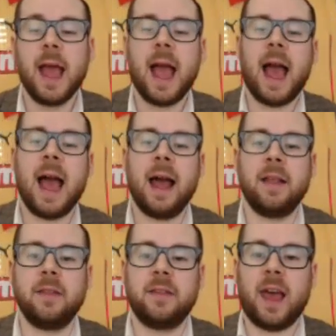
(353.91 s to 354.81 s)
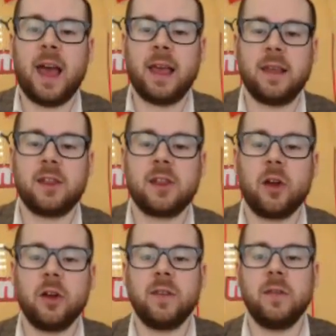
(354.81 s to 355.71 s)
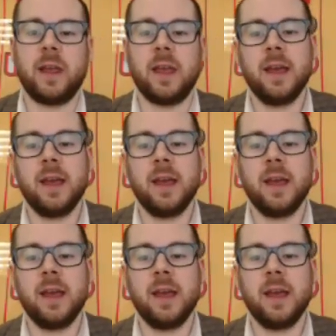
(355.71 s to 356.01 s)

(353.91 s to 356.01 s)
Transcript: and I certainly